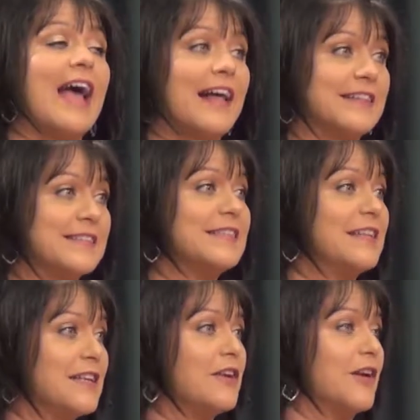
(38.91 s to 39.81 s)
at the
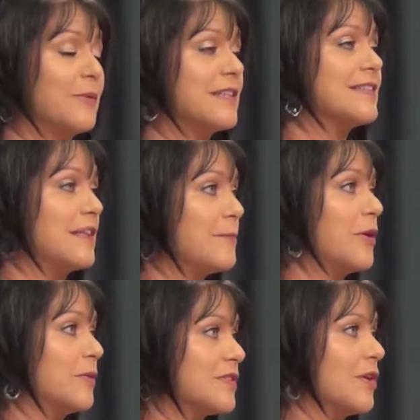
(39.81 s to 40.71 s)
Senate hearing when the Senate
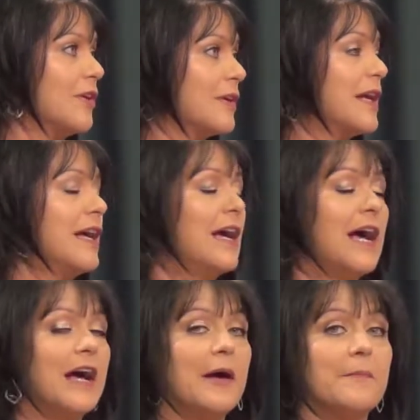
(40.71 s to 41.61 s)
bill was heard.
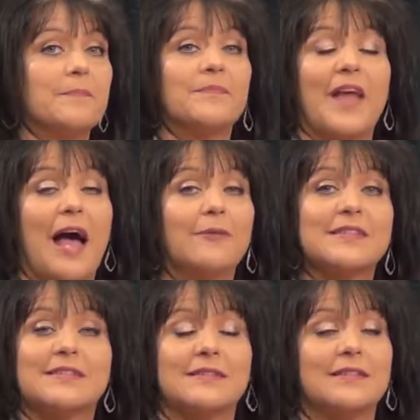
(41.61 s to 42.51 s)
I was